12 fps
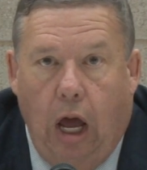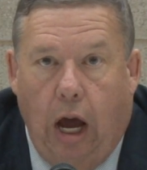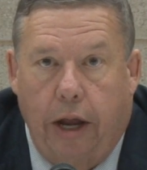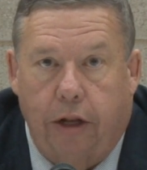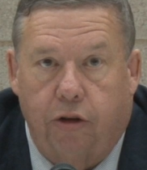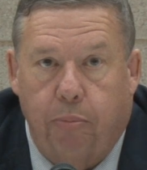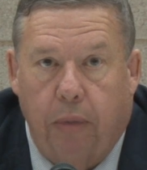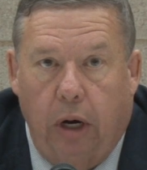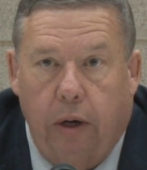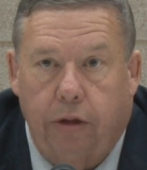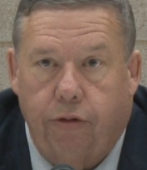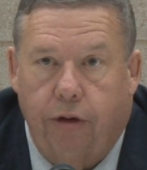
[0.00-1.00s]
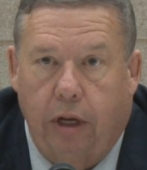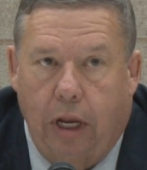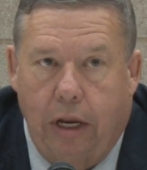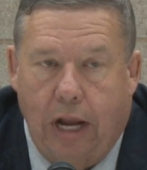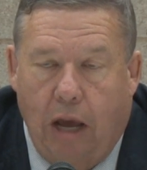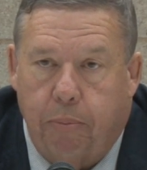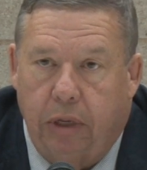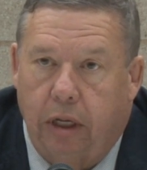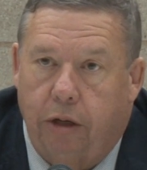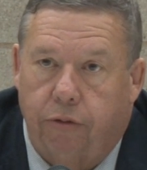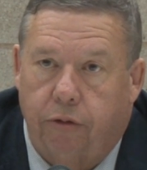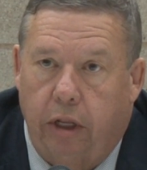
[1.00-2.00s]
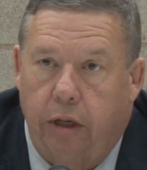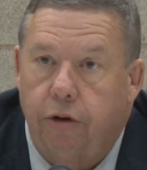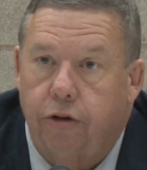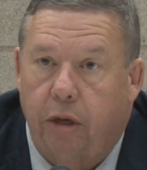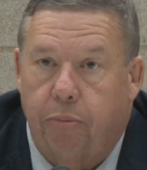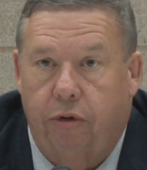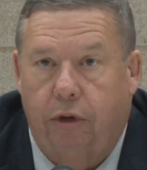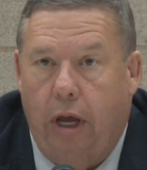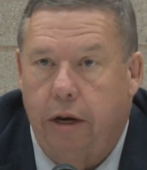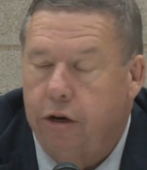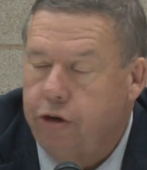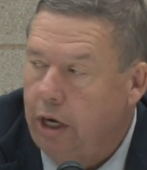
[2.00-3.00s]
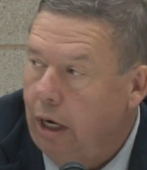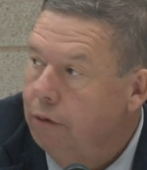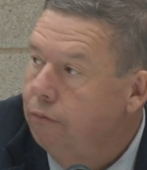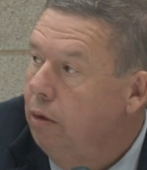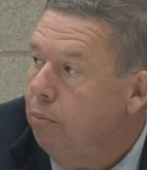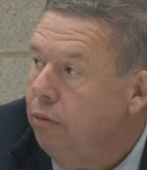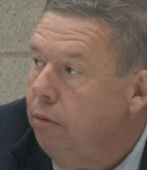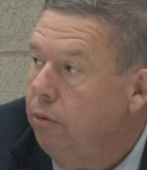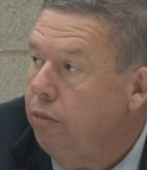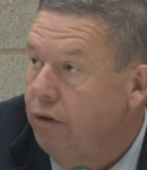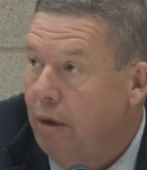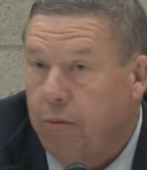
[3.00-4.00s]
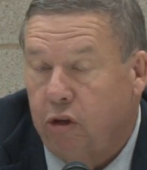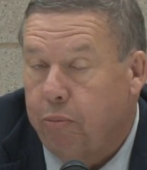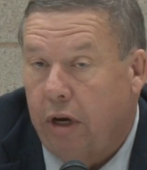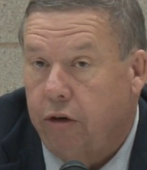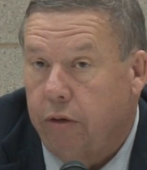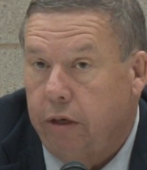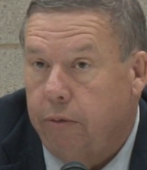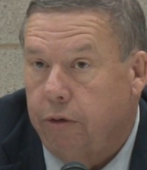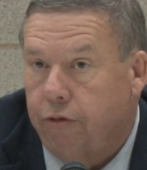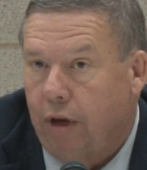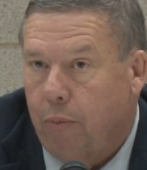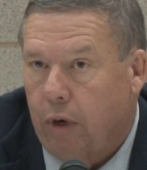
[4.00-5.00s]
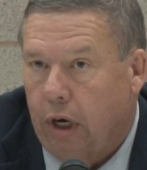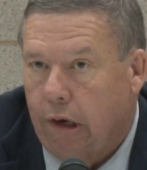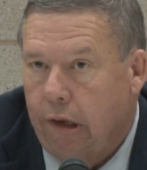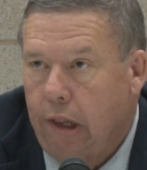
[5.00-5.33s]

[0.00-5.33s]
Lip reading: on its merits and not because leadership's gotten a check from some special interest somewhere.